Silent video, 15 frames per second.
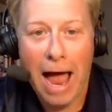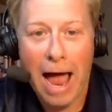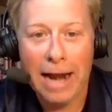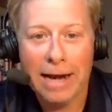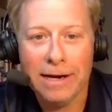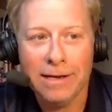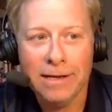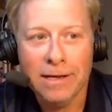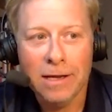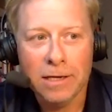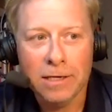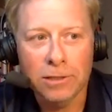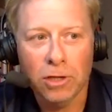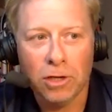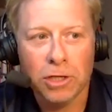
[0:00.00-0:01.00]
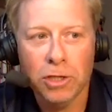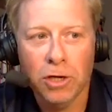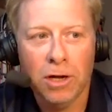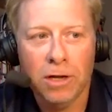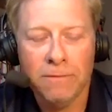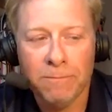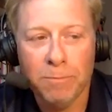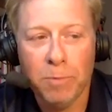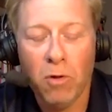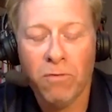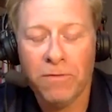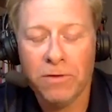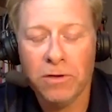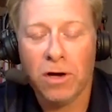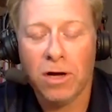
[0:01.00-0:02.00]
And look, you're both
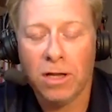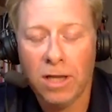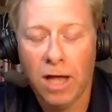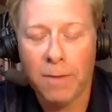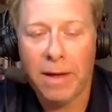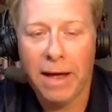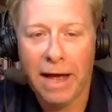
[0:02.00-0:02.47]
for your club